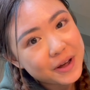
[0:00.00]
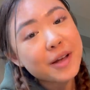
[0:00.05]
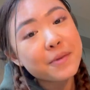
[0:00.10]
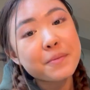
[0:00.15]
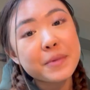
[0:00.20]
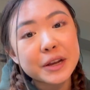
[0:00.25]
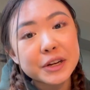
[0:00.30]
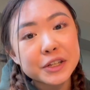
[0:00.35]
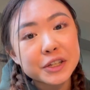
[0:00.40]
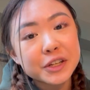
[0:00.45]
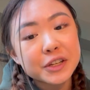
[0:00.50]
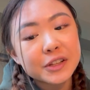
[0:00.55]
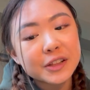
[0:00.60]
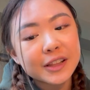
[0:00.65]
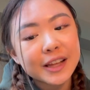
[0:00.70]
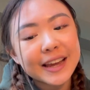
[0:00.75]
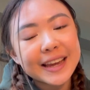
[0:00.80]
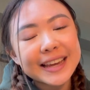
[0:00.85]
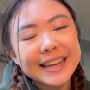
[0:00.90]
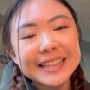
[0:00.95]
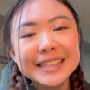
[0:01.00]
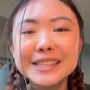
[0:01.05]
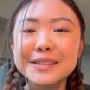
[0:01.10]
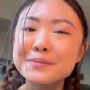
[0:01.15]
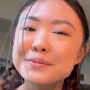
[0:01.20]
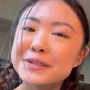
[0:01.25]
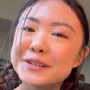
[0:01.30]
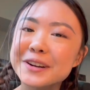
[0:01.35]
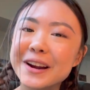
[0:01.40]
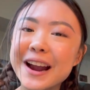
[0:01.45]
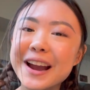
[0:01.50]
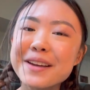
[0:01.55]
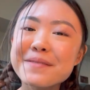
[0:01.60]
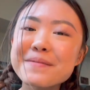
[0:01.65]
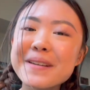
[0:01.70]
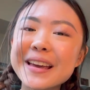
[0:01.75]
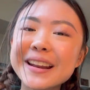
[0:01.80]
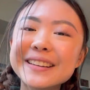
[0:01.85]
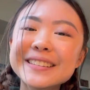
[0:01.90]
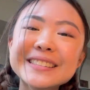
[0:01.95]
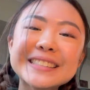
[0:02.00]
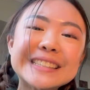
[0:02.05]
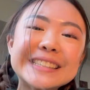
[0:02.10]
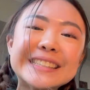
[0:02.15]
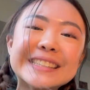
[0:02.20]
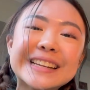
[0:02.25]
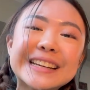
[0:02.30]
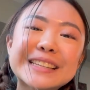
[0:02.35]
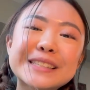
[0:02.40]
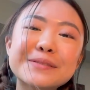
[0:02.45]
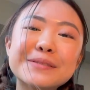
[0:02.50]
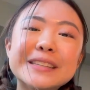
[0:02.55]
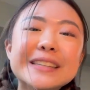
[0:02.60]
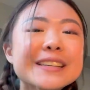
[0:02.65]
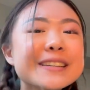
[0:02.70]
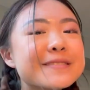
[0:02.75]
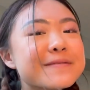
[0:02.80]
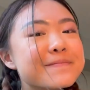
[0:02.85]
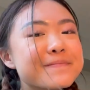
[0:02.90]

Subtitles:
Make sure you like and subscribe, and I'll see you next week.